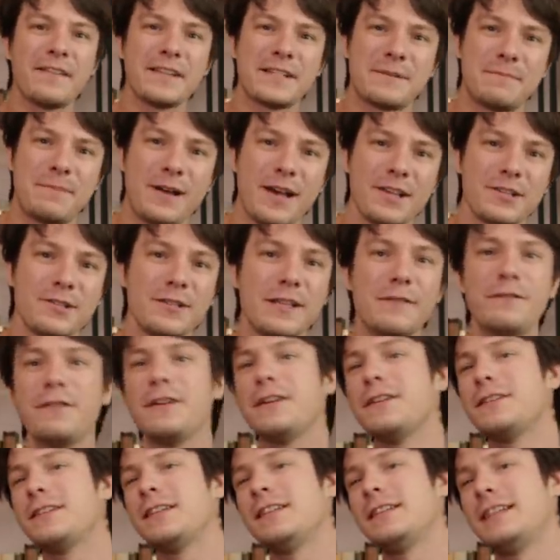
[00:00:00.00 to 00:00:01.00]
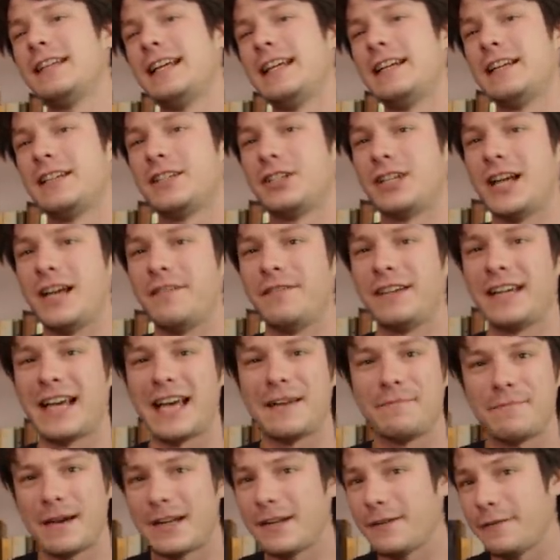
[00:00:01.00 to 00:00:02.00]
of this puzzle, if you're interested in in achieving
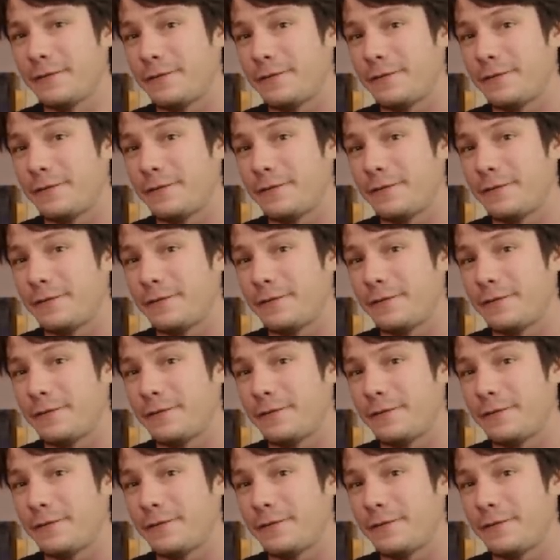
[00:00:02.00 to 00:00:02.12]
a better